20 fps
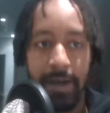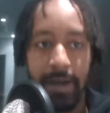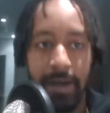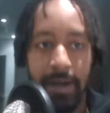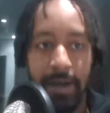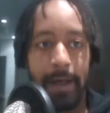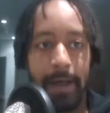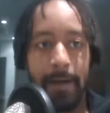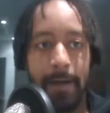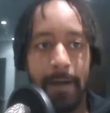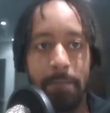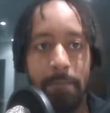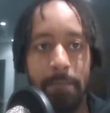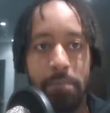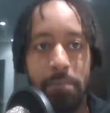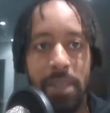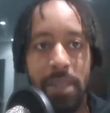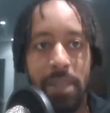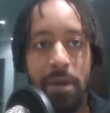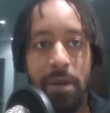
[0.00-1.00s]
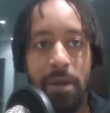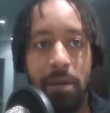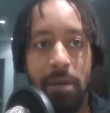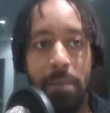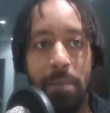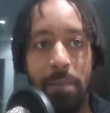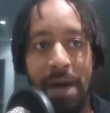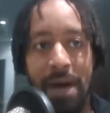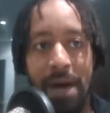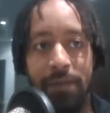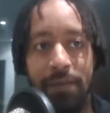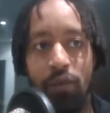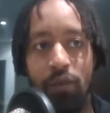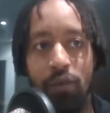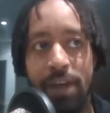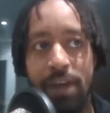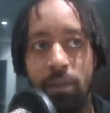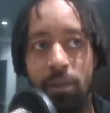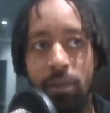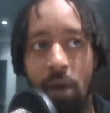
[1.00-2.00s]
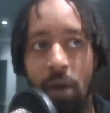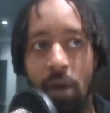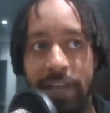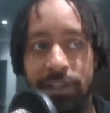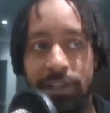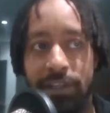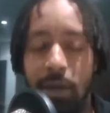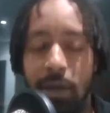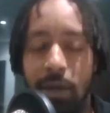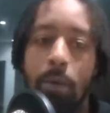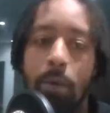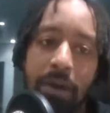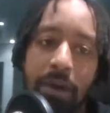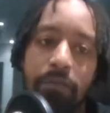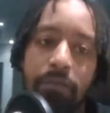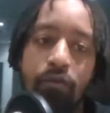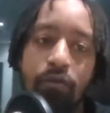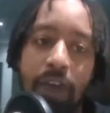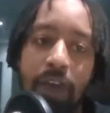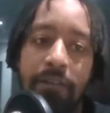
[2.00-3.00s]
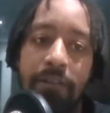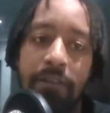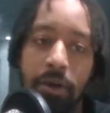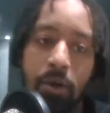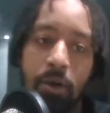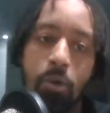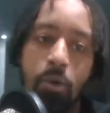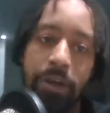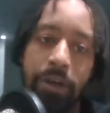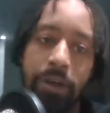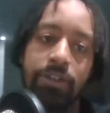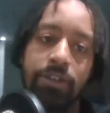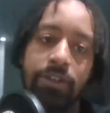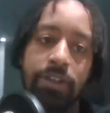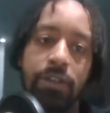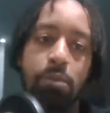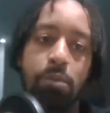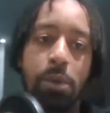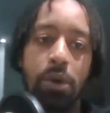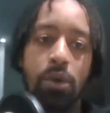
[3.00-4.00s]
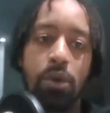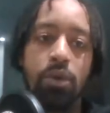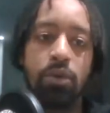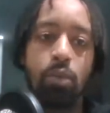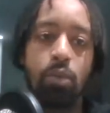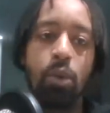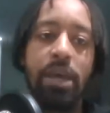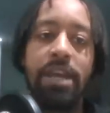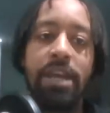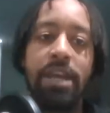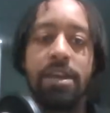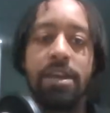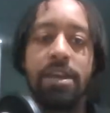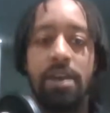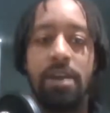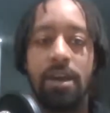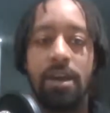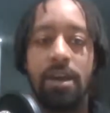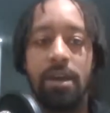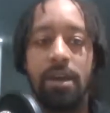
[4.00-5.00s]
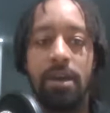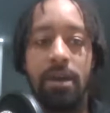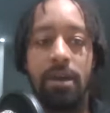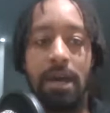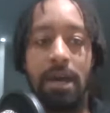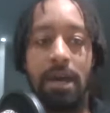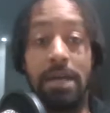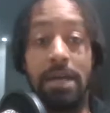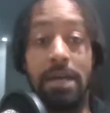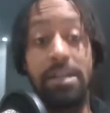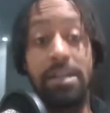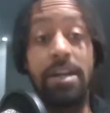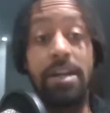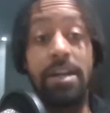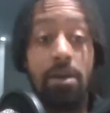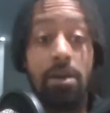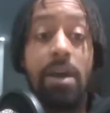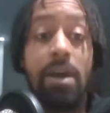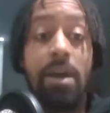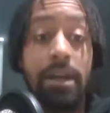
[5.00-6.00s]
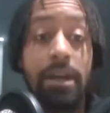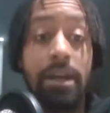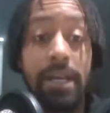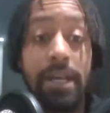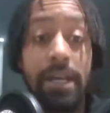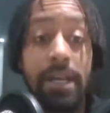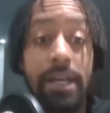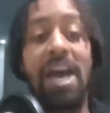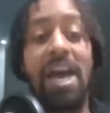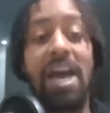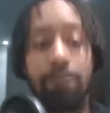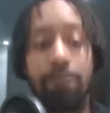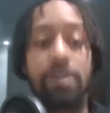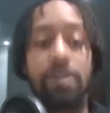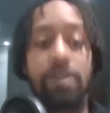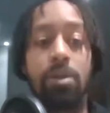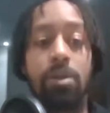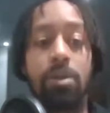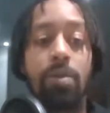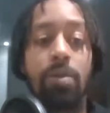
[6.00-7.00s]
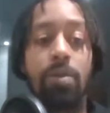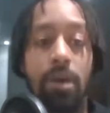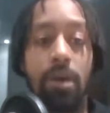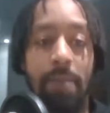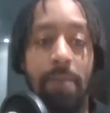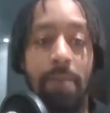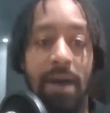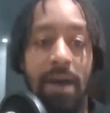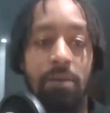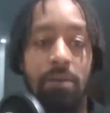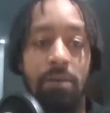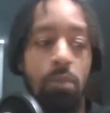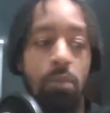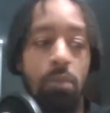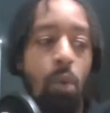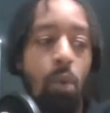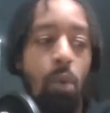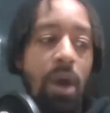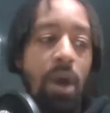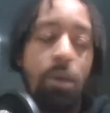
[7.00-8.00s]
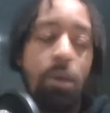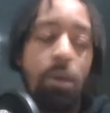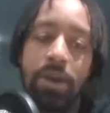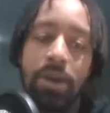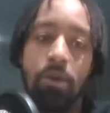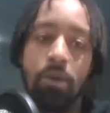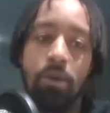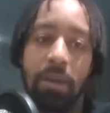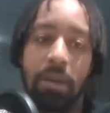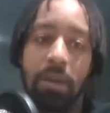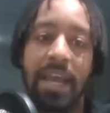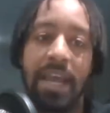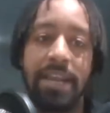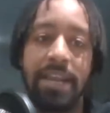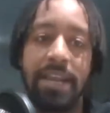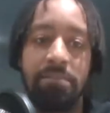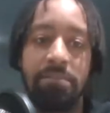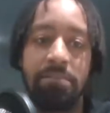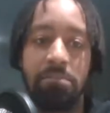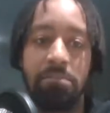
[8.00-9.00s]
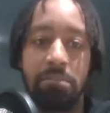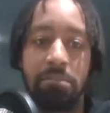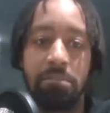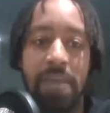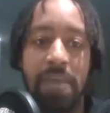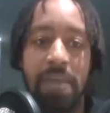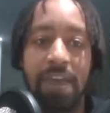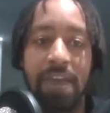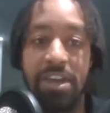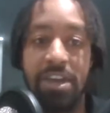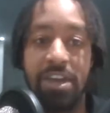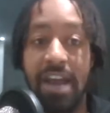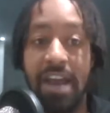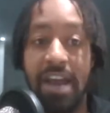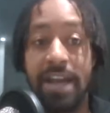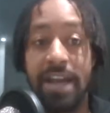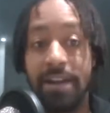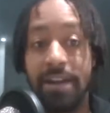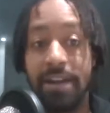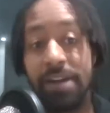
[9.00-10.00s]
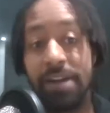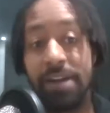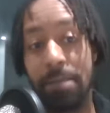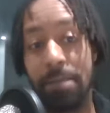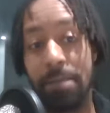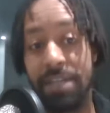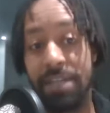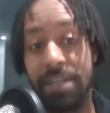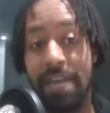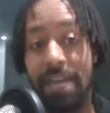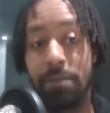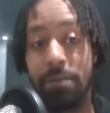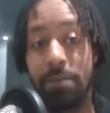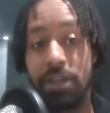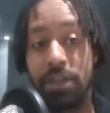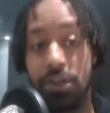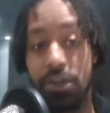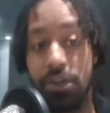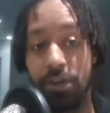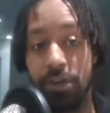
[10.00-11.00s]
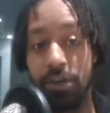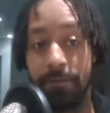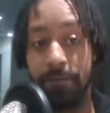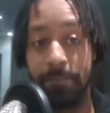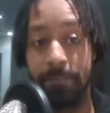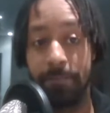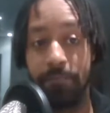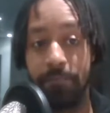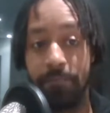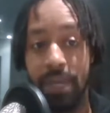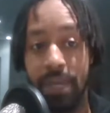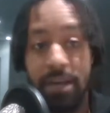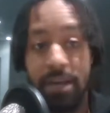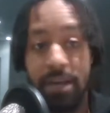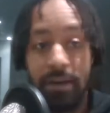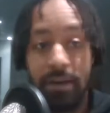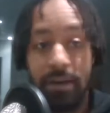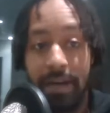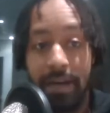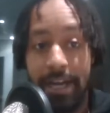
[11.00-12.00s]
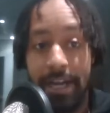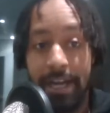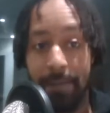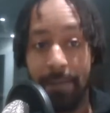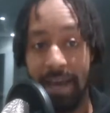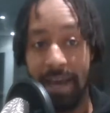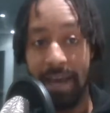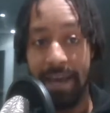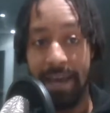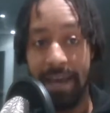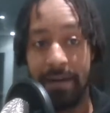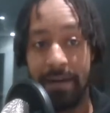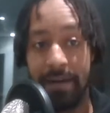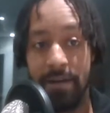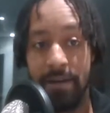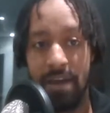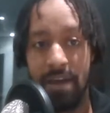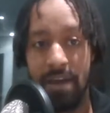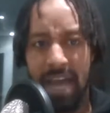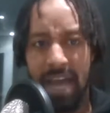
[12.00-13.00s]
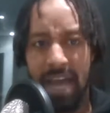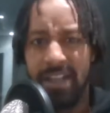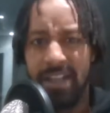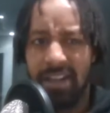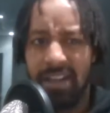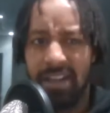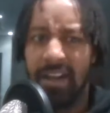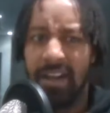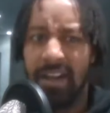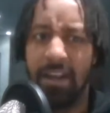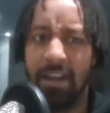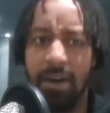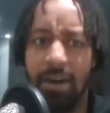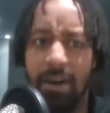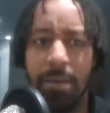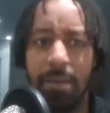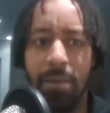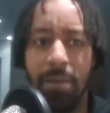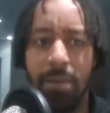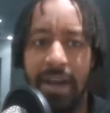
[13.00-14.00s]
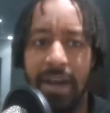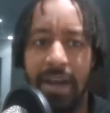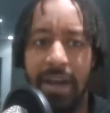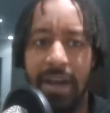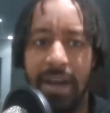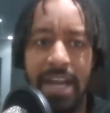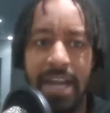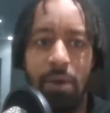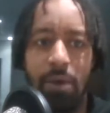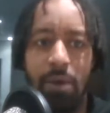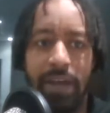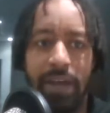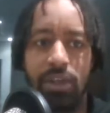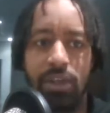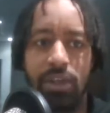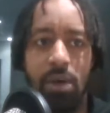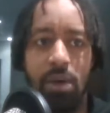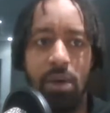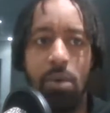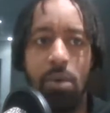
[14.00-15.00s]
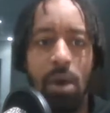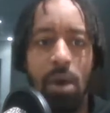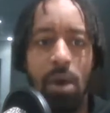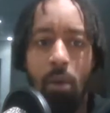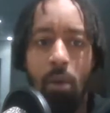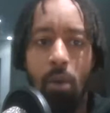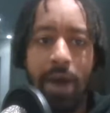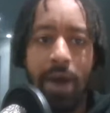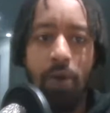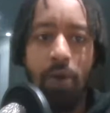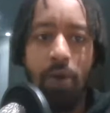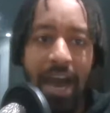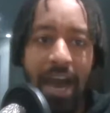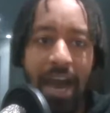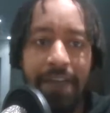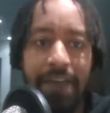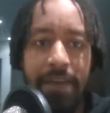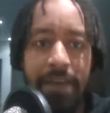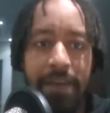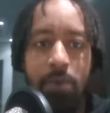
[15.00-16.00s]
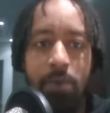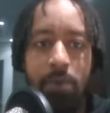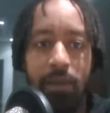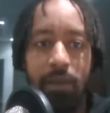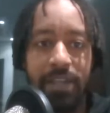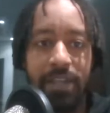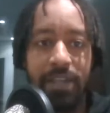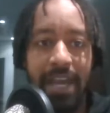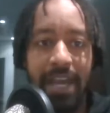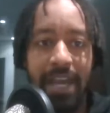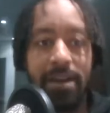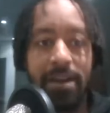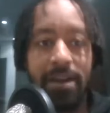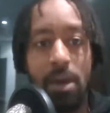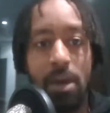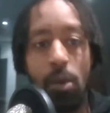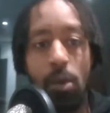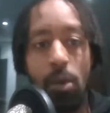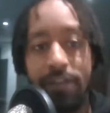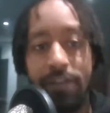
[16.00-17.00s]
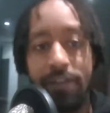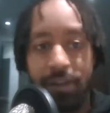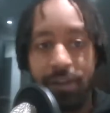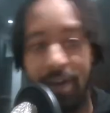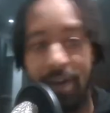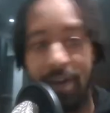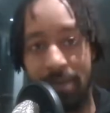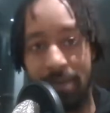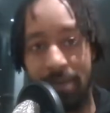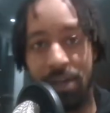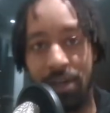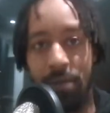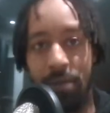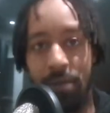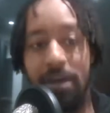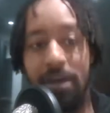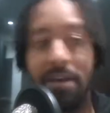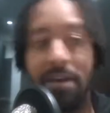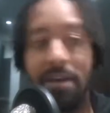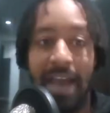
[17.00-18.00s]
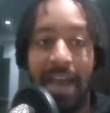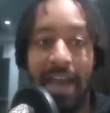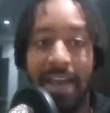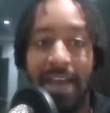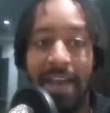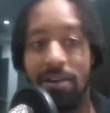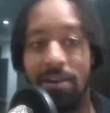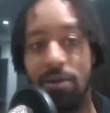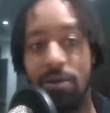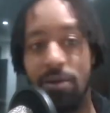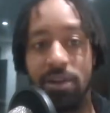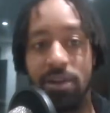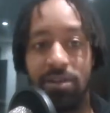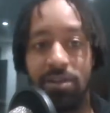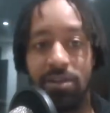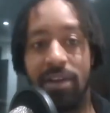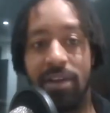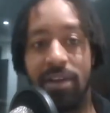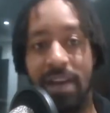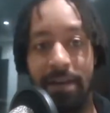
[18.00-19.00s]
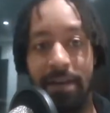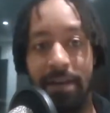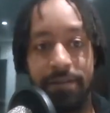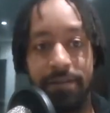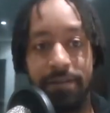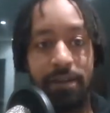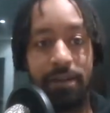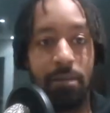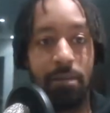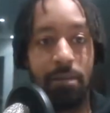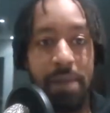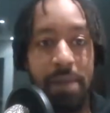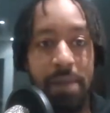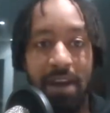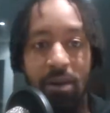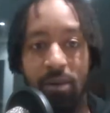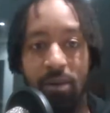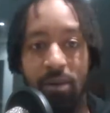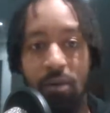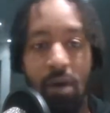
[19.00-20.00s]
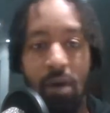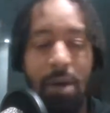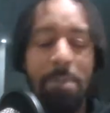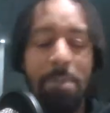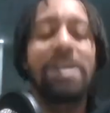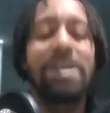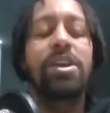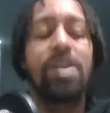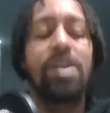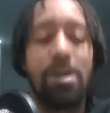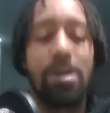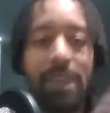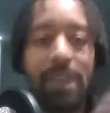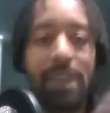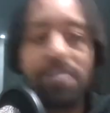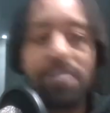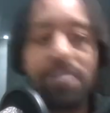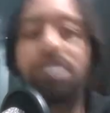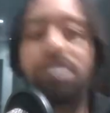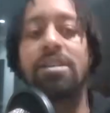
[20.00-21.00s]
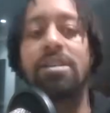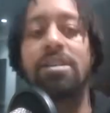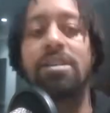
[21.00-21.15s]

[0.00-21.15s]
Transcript: But the reason why it's still a bit of a relevant question is because we, Dean and I at least, have been talking about why are we not playing Harry Kane in the number 10 position? He can clearly play it, and he's clearly kind of been playing it anyway. So why not have him on the 10 with Son up top and Lucas on the left, Bale on the right? But, you know, there's